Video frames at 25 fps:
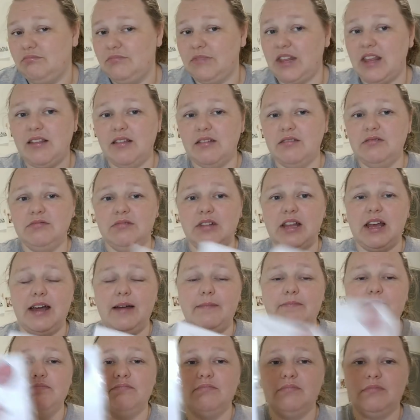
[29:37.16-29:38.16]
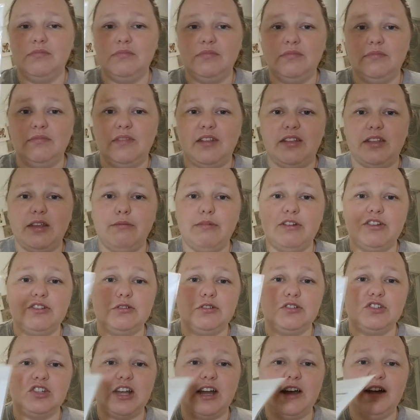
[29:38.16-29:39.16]
that's all. Um, it's the
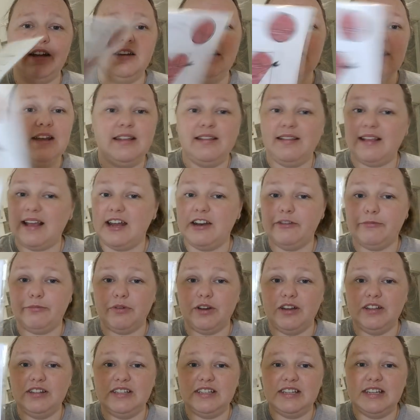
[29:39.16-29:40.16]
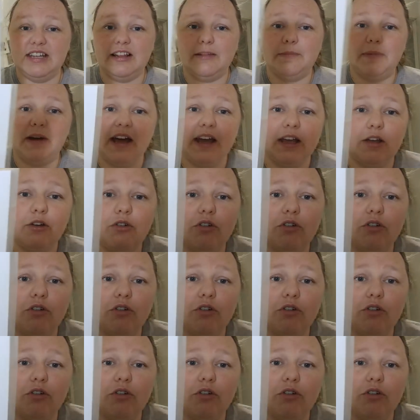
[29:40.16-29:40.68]
original chart. It's out of print. It's by